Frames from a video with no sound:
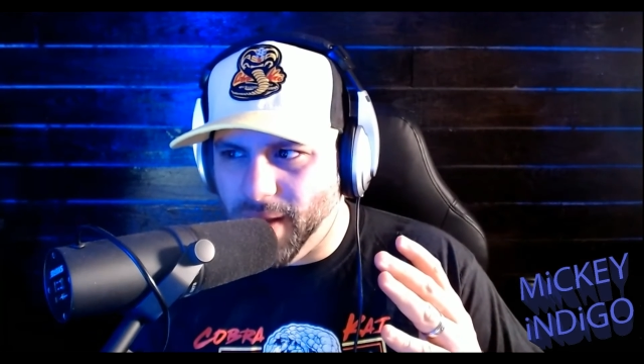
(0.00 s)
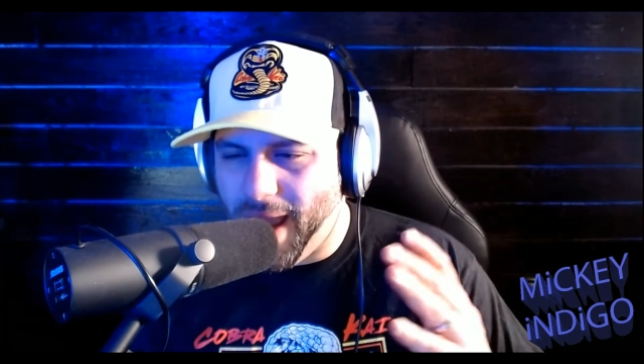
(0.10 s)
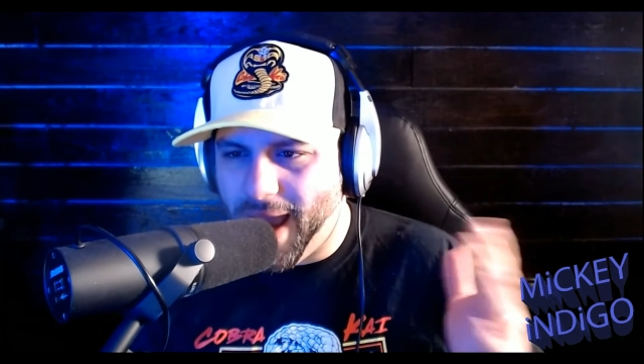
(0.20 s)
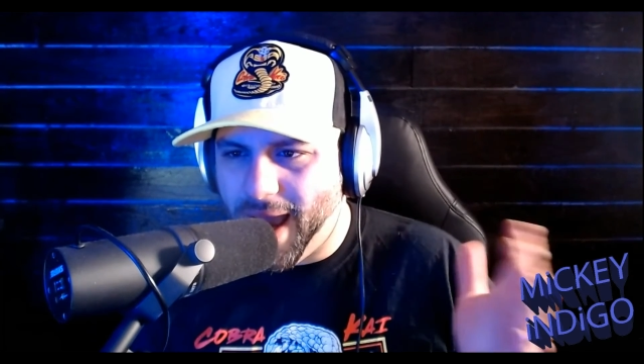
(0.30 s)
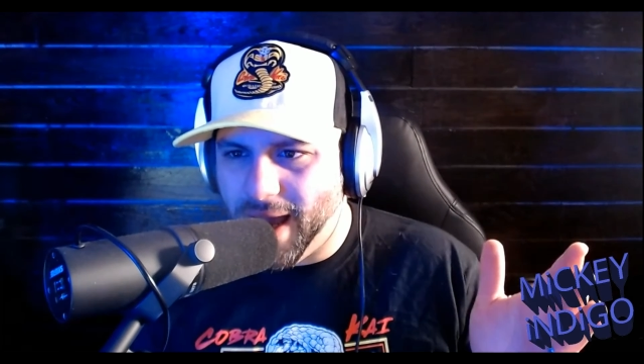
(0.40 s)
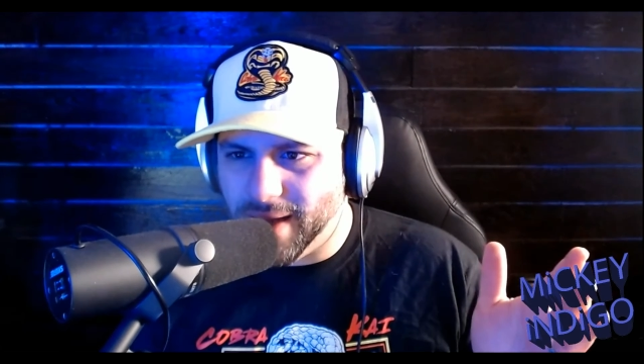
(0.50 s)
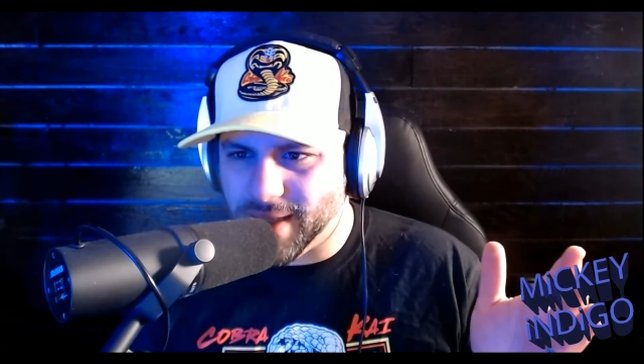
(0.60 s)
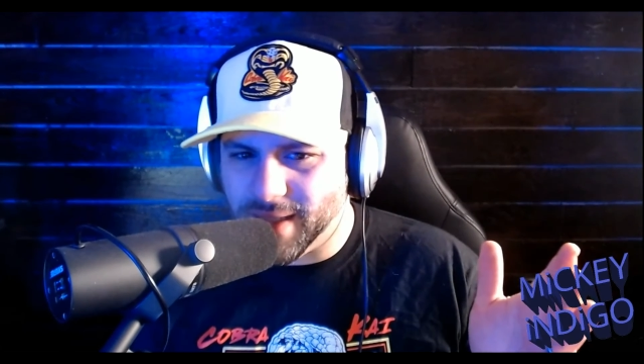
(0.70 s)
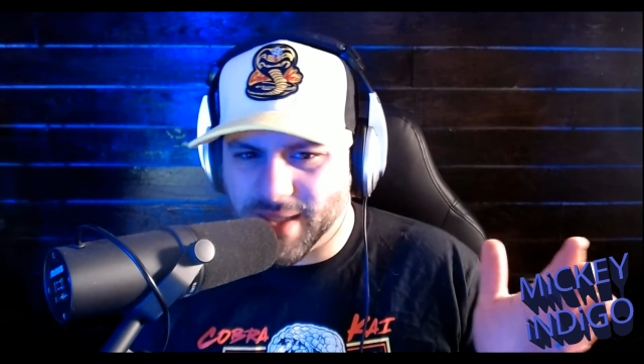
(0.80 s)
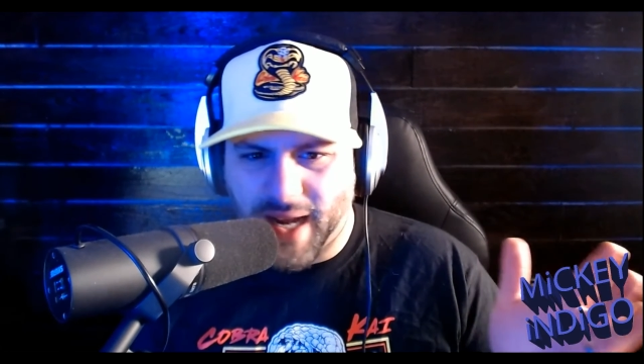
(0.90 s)
as
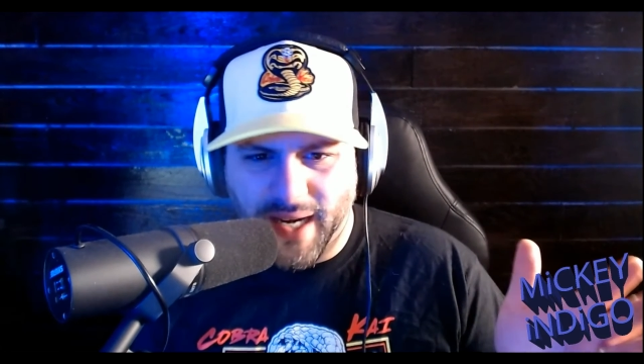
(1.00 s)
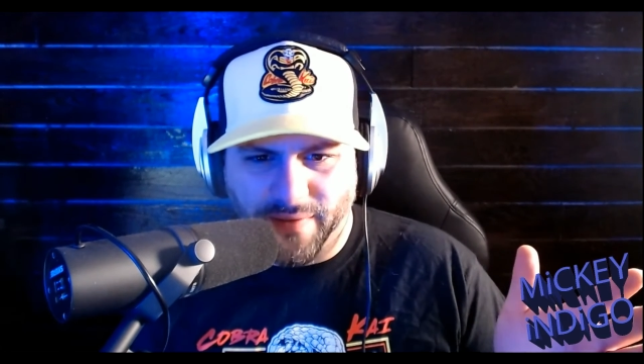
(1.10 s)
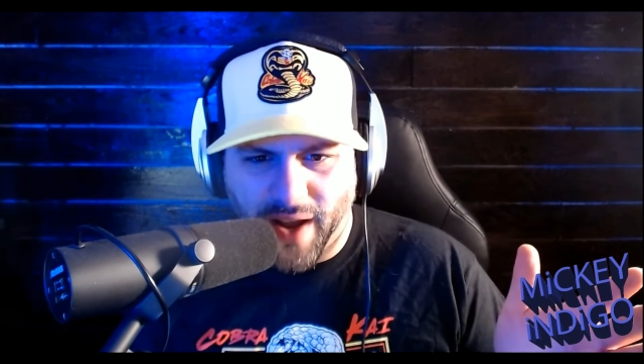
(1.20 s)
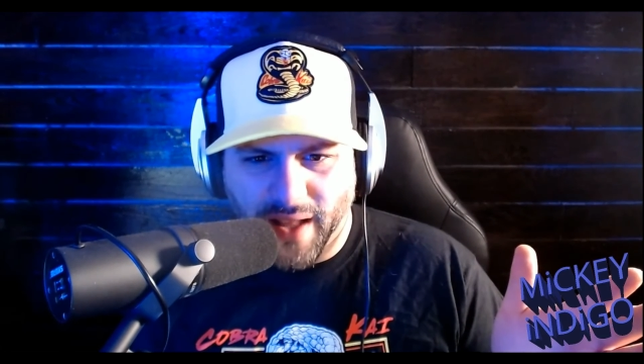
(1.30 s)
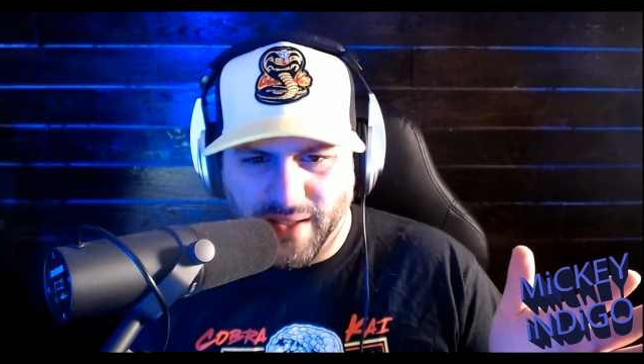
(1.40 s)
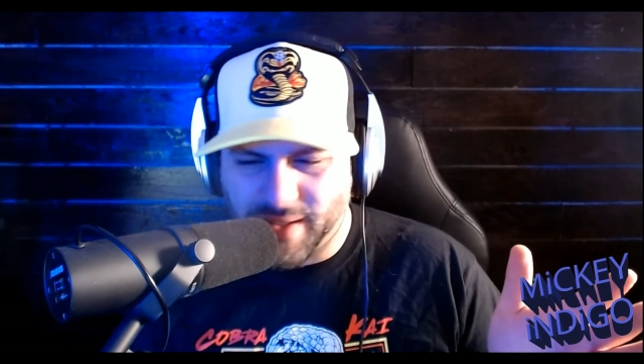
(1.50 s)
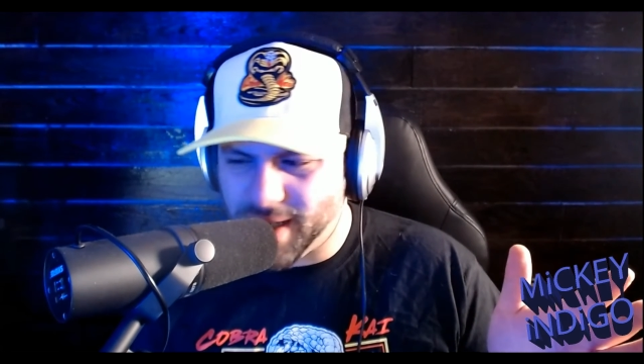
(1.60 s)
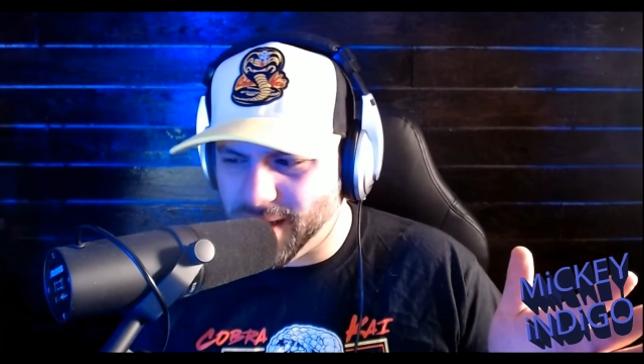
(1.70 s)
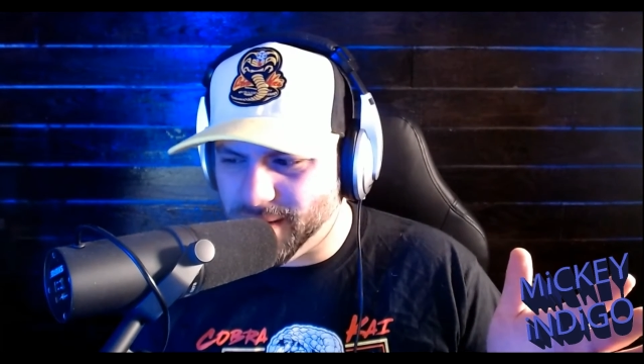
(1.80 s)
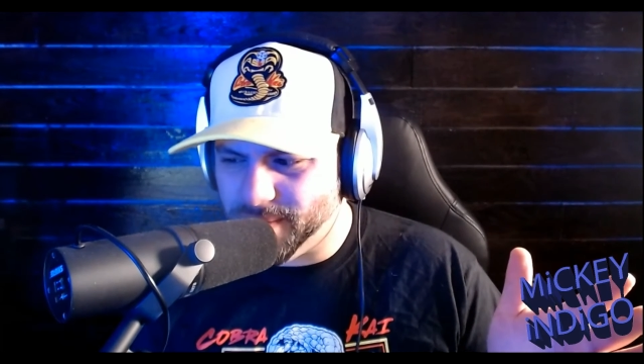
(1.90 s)
inciting violence,
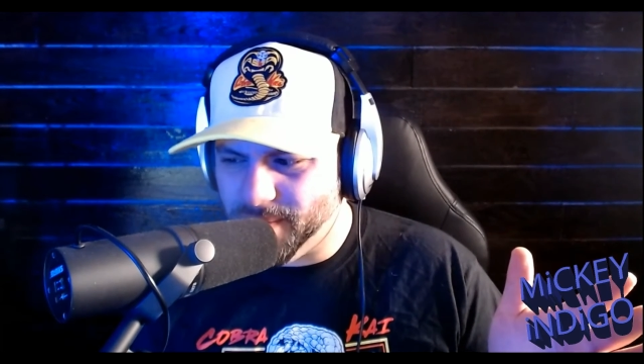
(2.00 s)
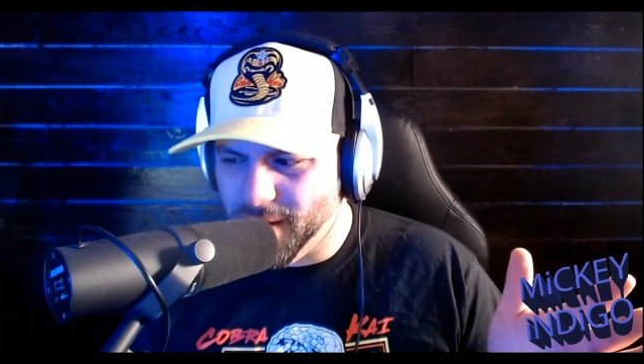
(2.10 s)
then